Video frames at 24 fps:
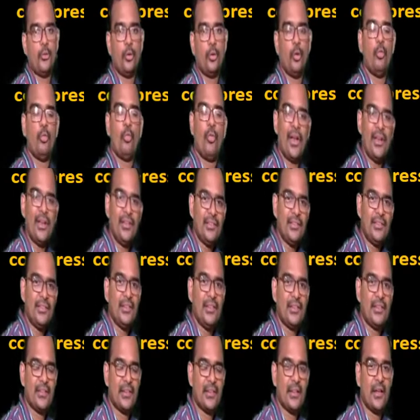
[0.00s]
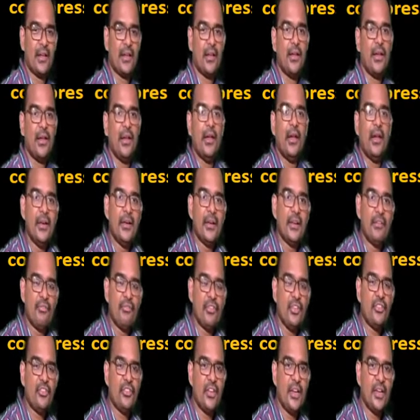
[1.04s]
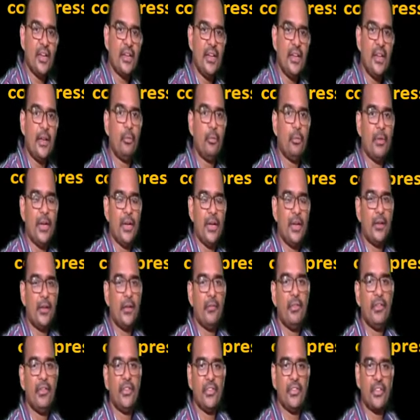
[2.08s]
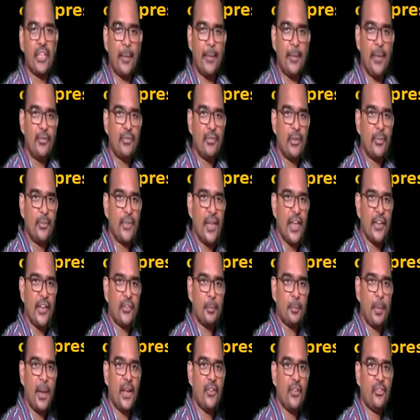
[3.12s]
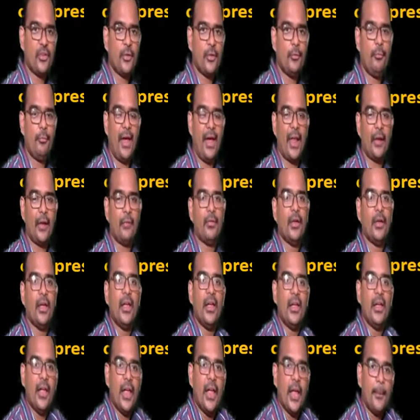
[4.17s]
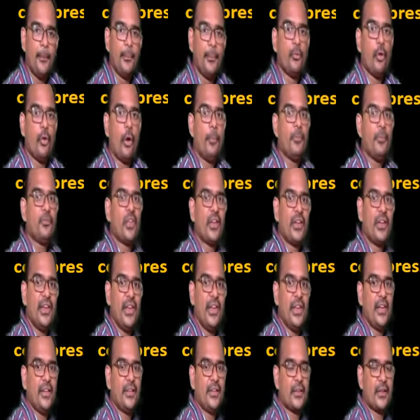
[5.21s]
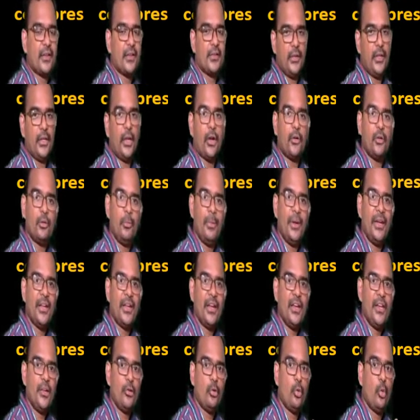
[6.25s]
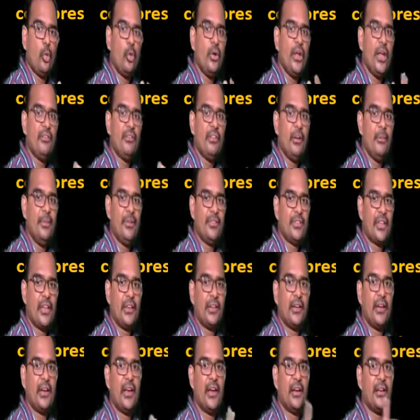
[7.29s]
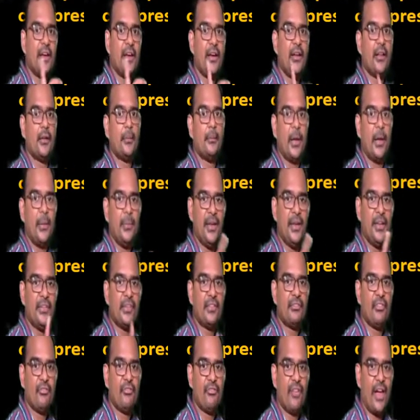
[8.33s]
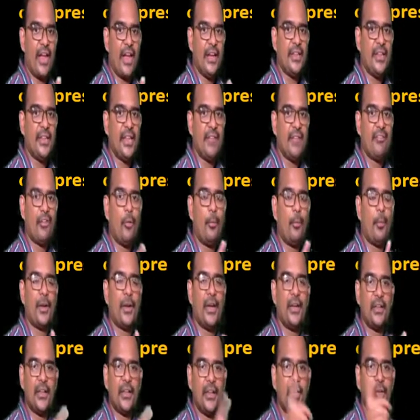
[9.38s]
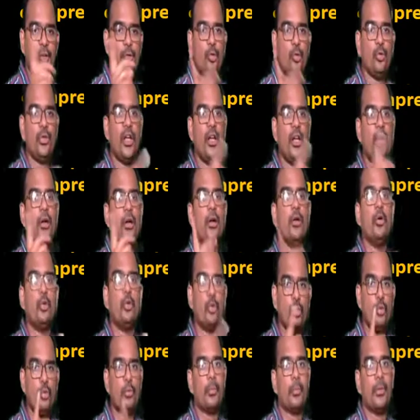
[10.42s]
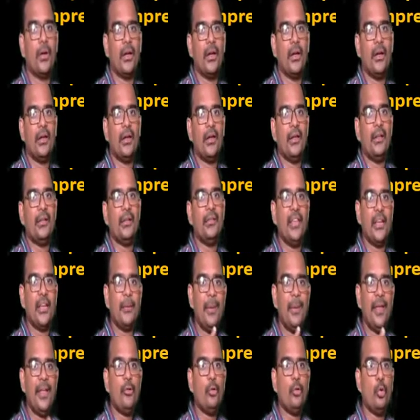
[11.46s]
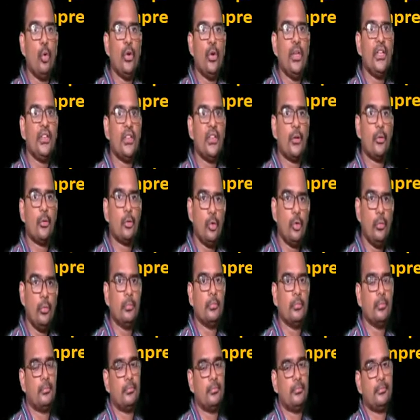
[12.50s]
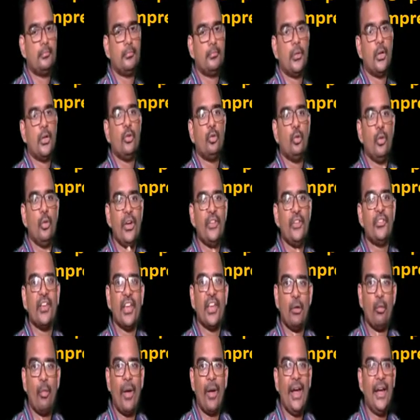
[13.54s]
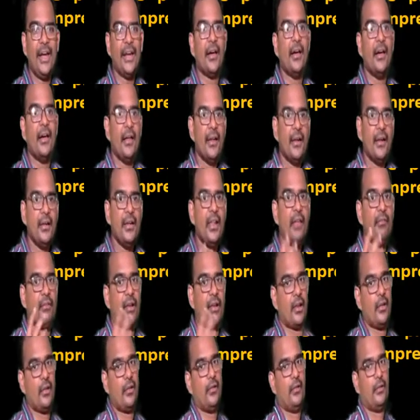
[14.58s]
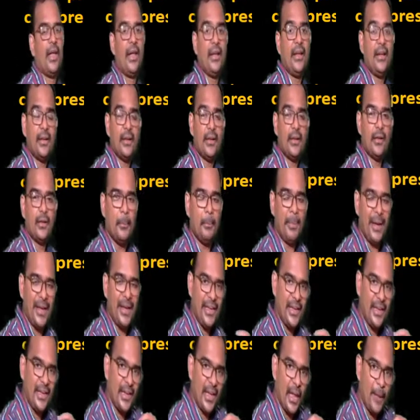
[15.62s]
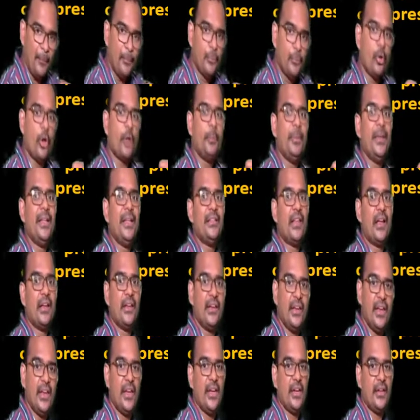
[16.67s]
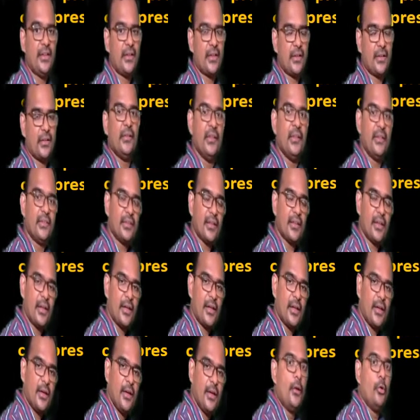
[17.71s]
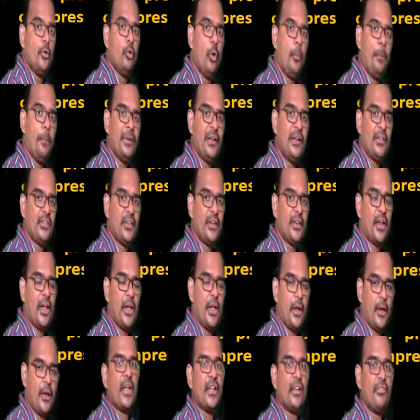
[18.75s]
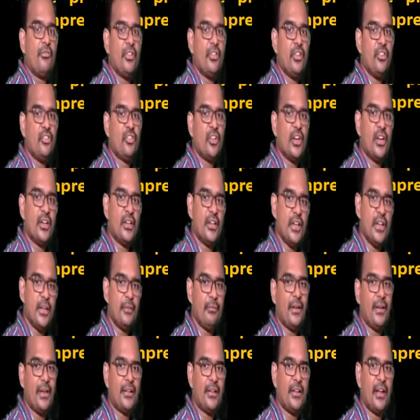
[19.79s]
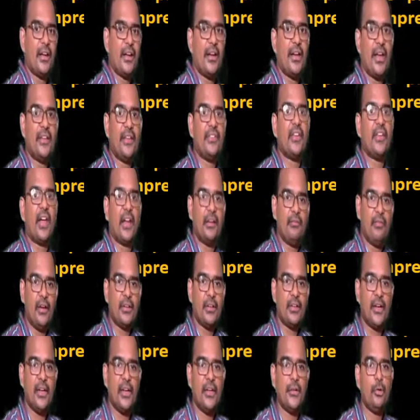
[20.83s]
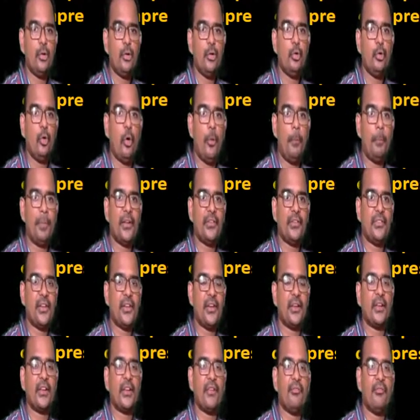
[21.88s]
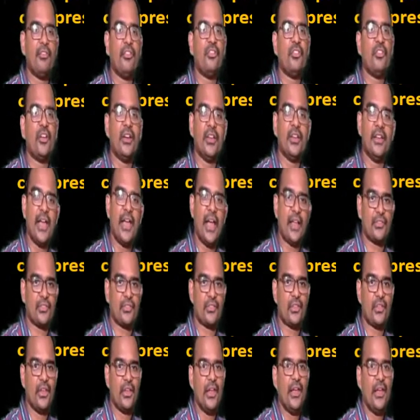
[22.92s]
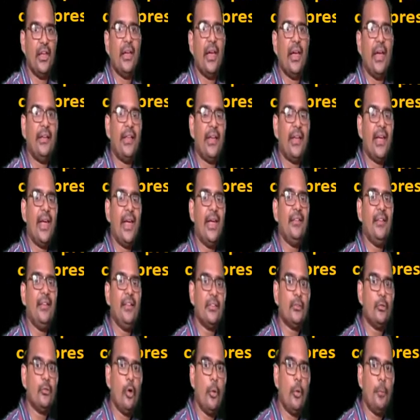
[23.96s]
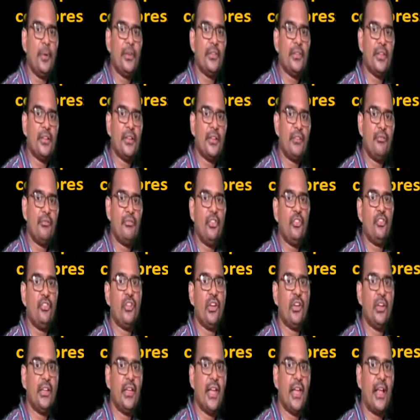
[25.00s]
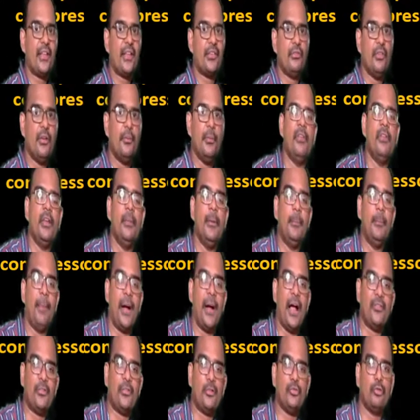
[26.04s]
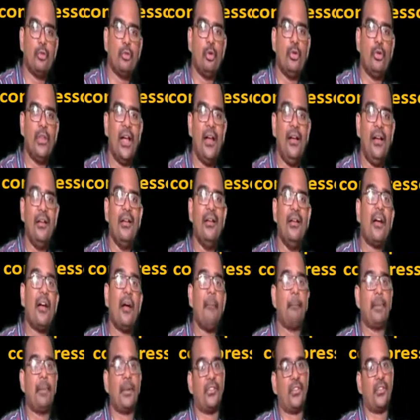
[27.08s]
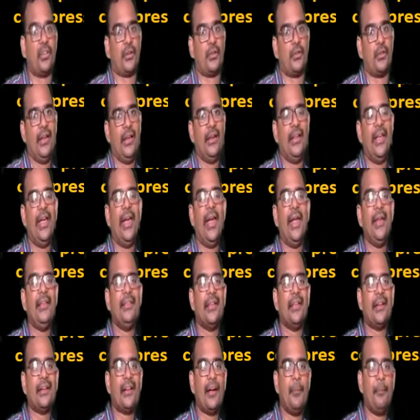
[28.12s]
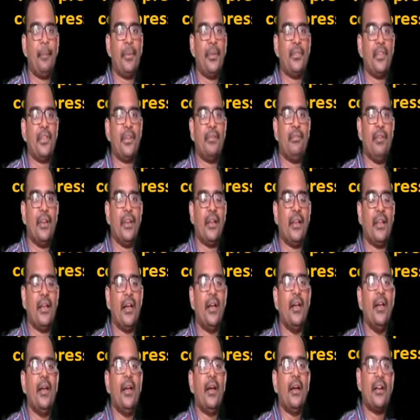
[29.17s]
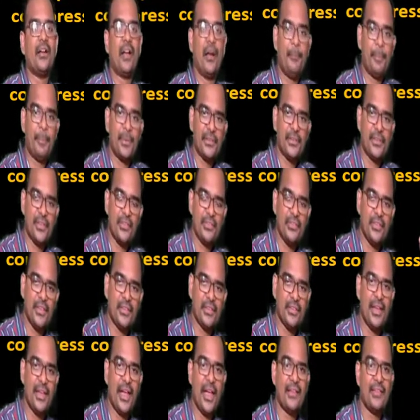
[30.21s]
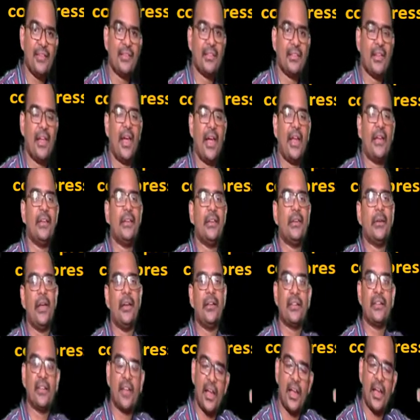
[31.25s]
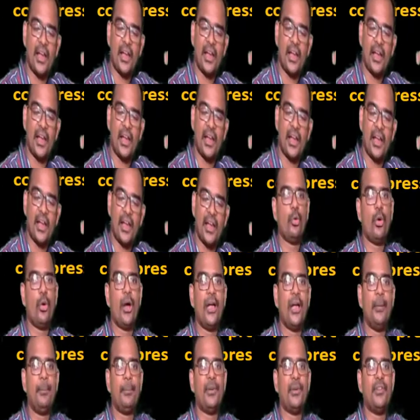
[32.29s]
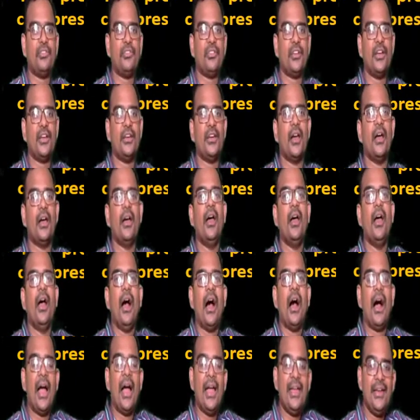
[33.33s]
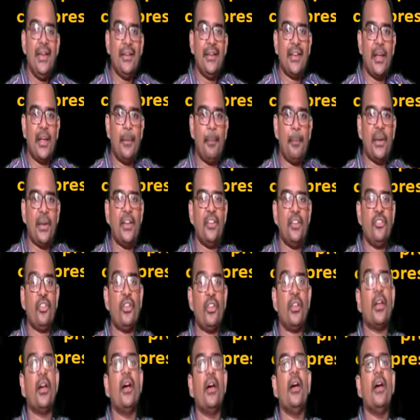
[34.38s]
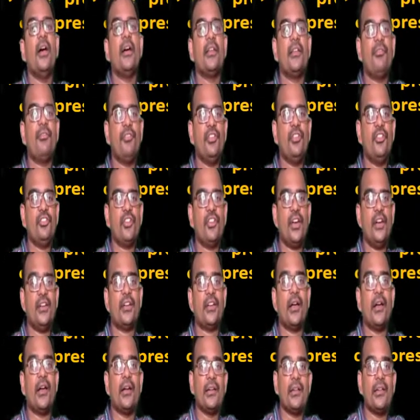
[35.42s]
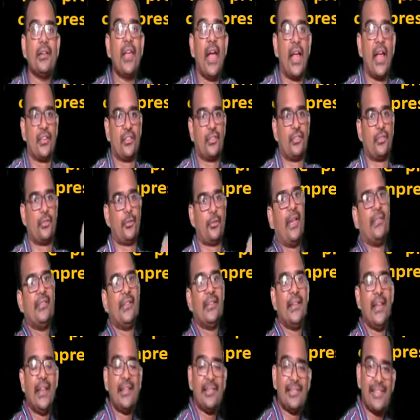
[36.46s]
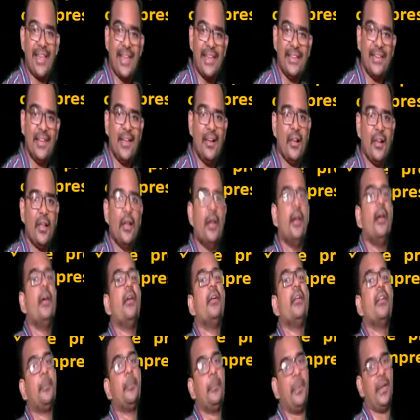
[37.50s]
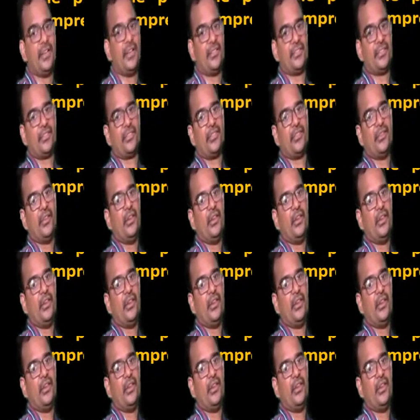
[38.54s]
Now once this refrigerant liquid, which is coming from the expansion valve, absorbs the heat, then automatically cool air will be circulated by means of a fan in the evaporator into the room, thereby cooling the room to its required level. And by absorbing the heat, this low pressure refrigerant liquid gets converted into low pressure refrigerant gas. And again this low pressure refrigerant gas will be passed through the compressor. And again the compressor will compresses this gas and it converts into high pressure and high temperature refrigerant gas. And the next cycle repeats.